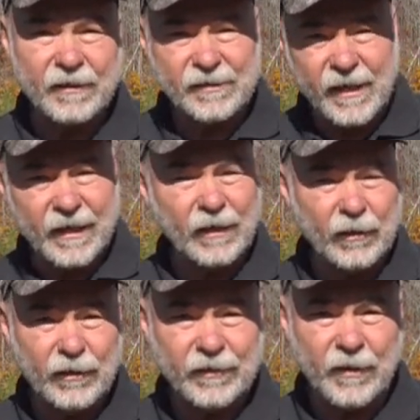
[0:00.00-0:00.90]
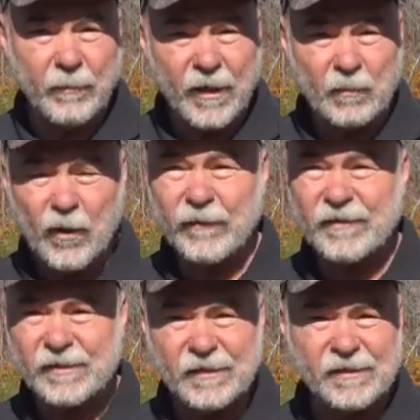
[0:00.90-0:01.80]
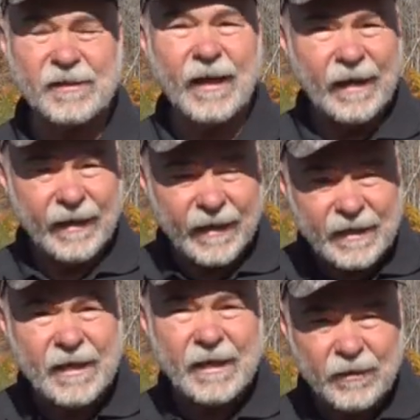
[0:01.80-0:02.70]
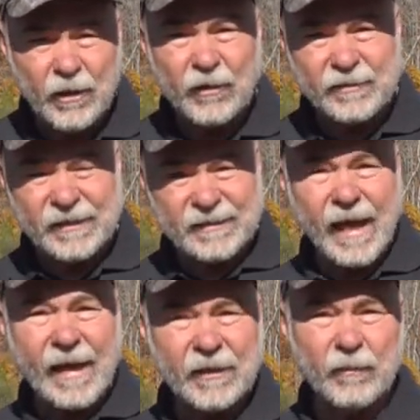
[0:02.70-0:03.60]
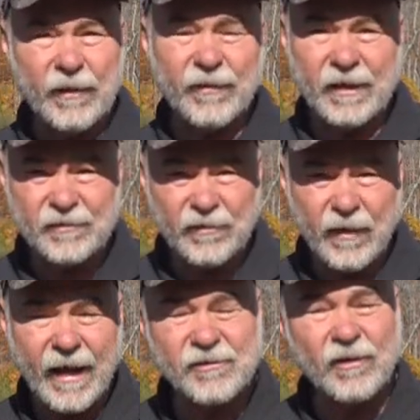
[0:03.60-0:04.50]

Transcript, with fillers: He's taking a look at their metamorphosis and he knows exactly where things are at.